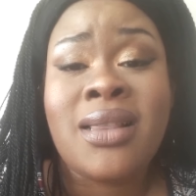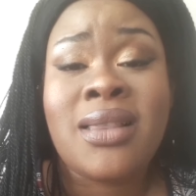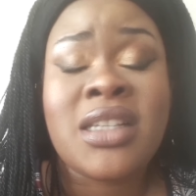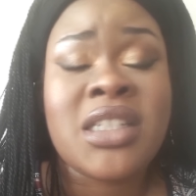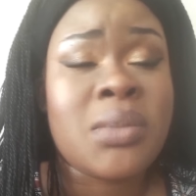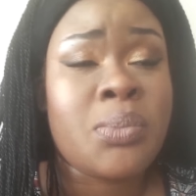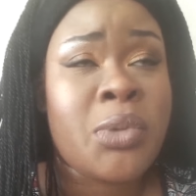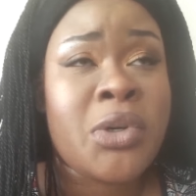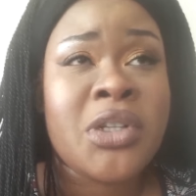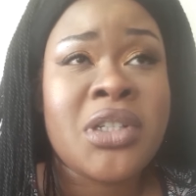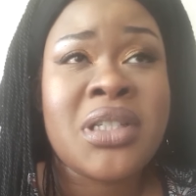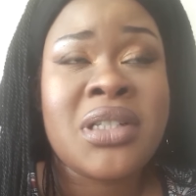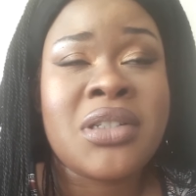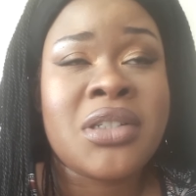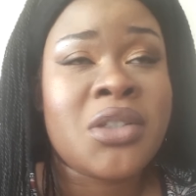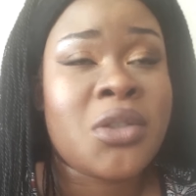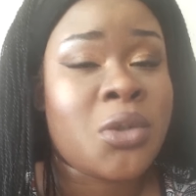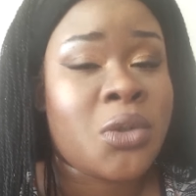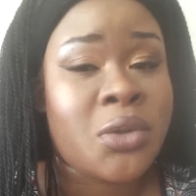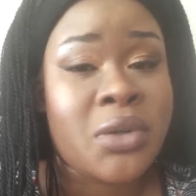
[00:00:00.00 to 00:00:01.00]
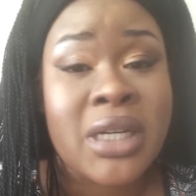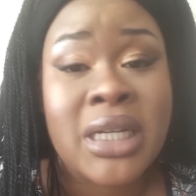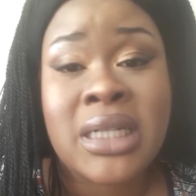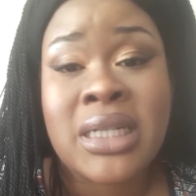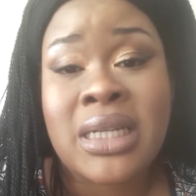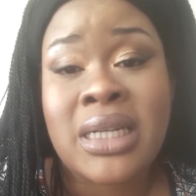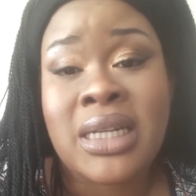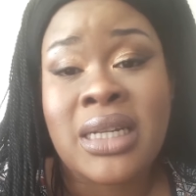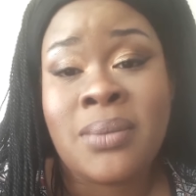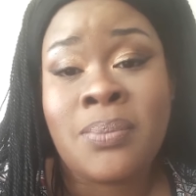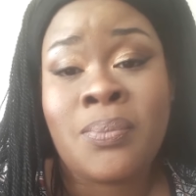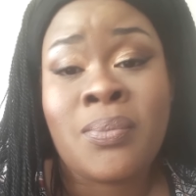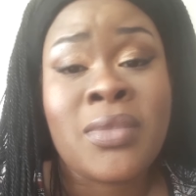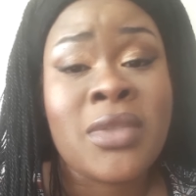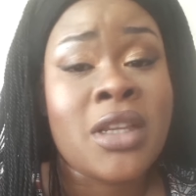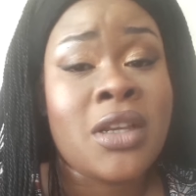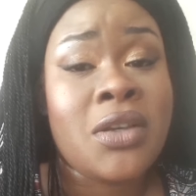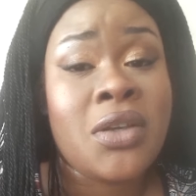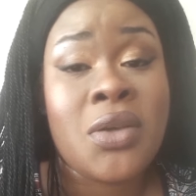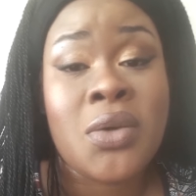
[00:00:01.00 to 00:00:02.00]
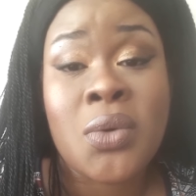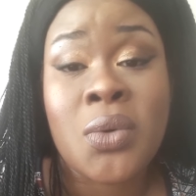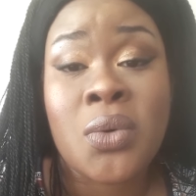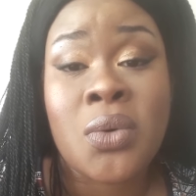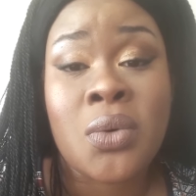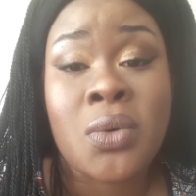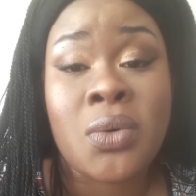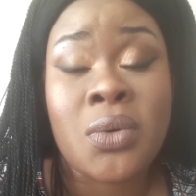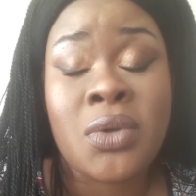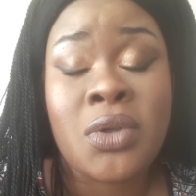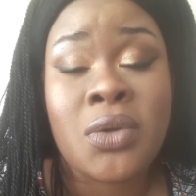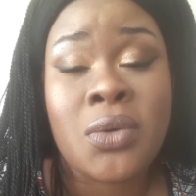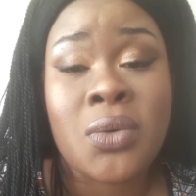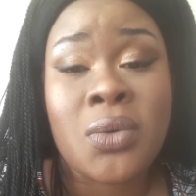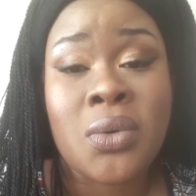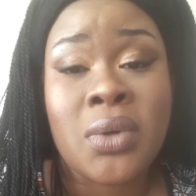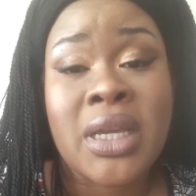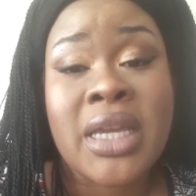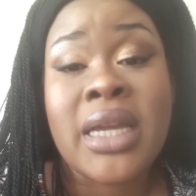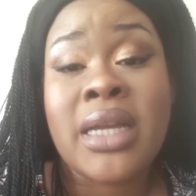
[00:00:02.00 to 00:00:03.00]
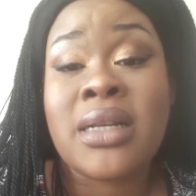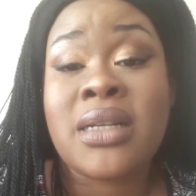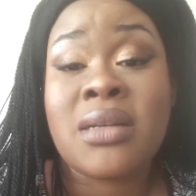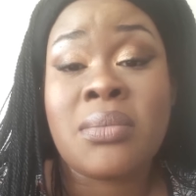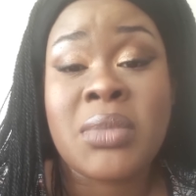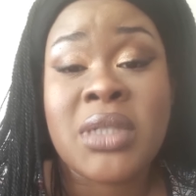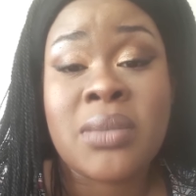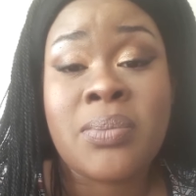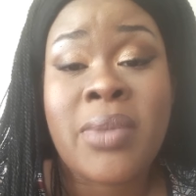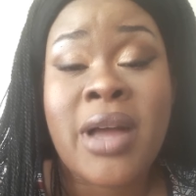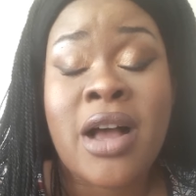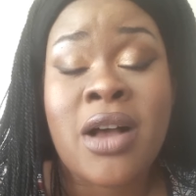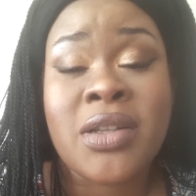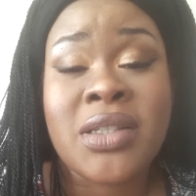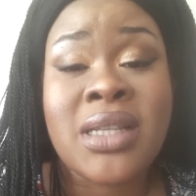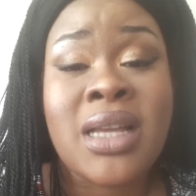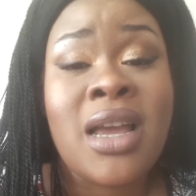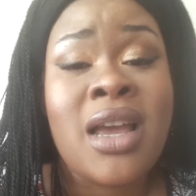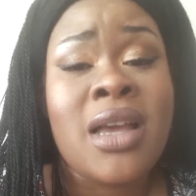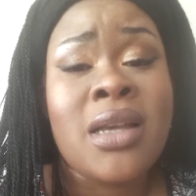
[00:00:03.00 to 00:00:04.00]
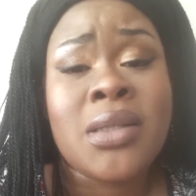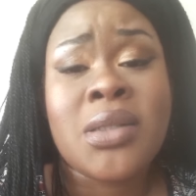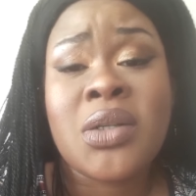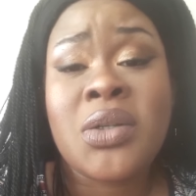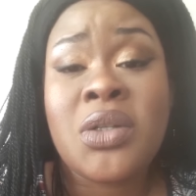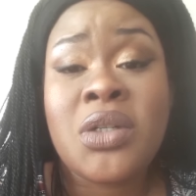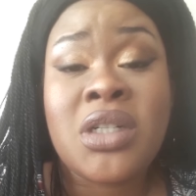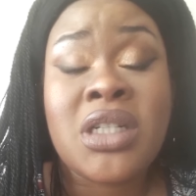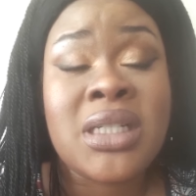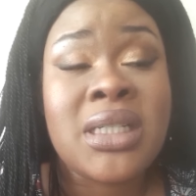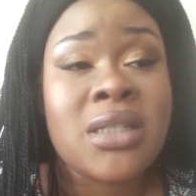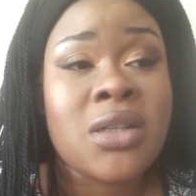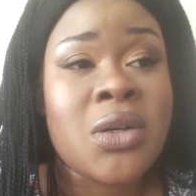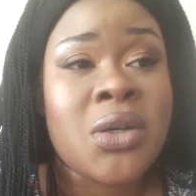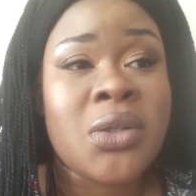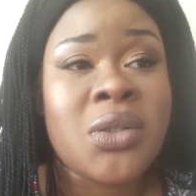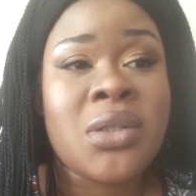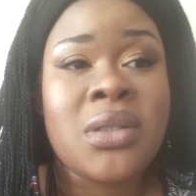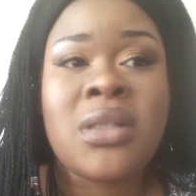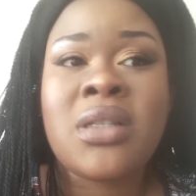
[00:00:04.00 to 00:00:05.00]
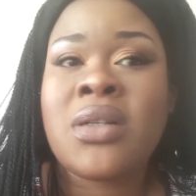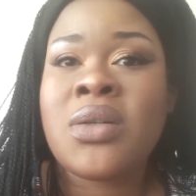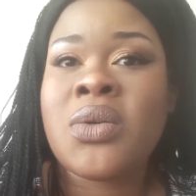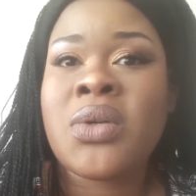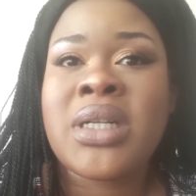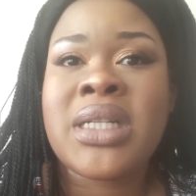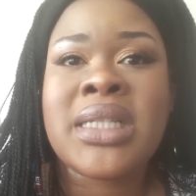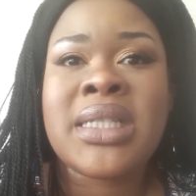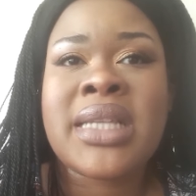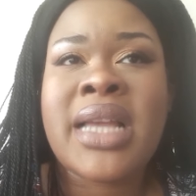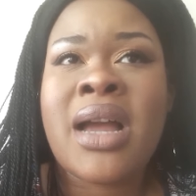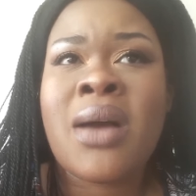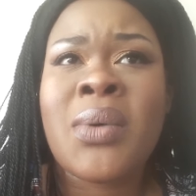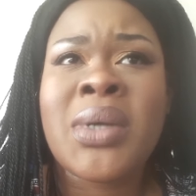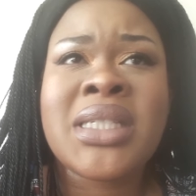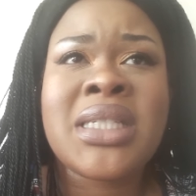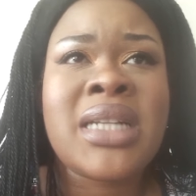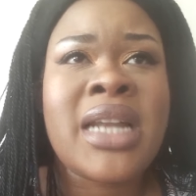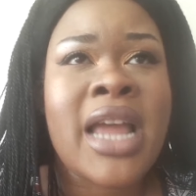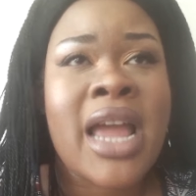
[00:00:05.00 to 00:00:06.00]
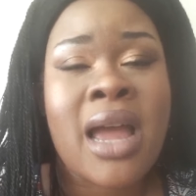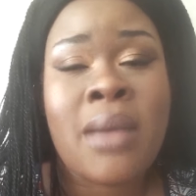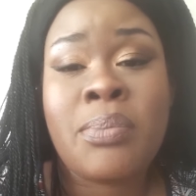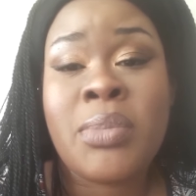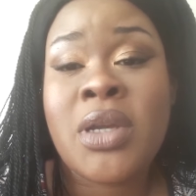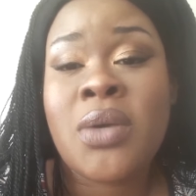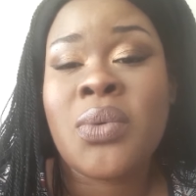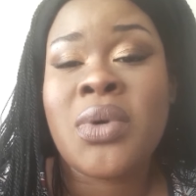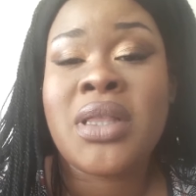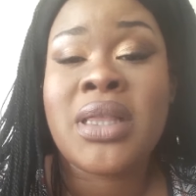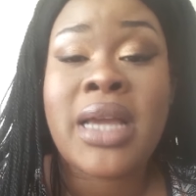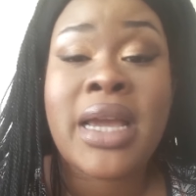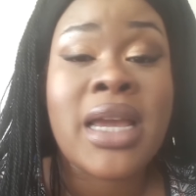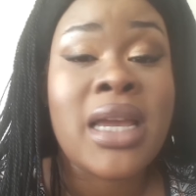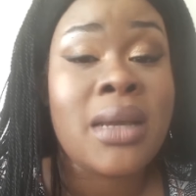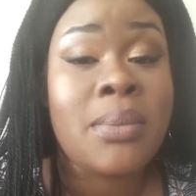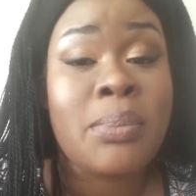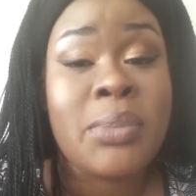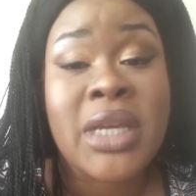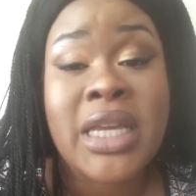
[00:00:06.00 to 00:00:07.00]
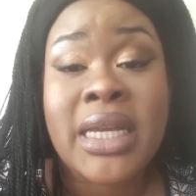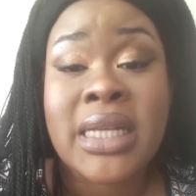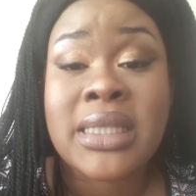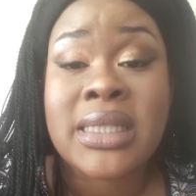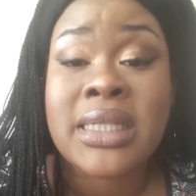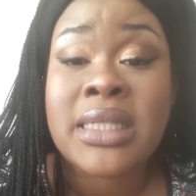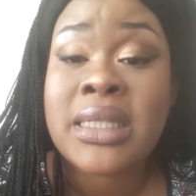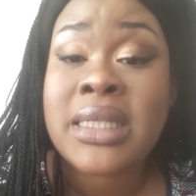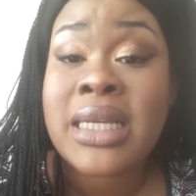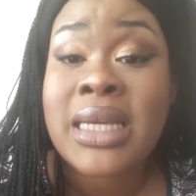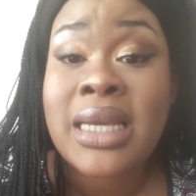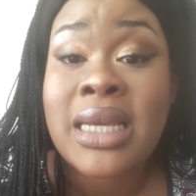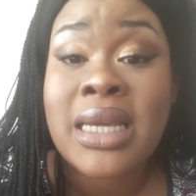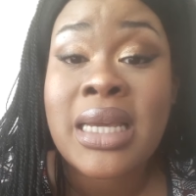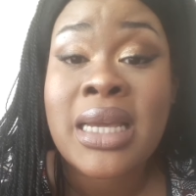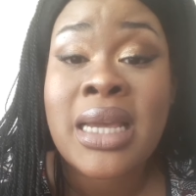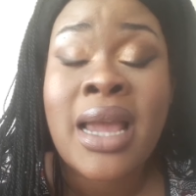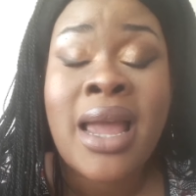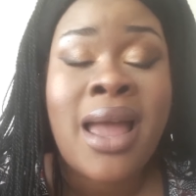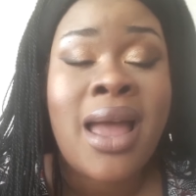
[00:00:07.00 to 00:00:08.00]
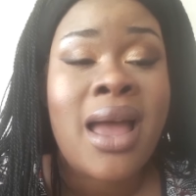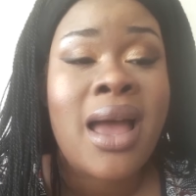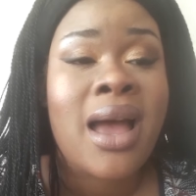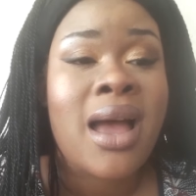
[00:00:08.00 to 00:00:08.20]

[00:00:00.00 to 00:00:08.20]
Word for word: this person is already your your kingdom spouse so you just go to the lord and say i wasn't happy with a b and c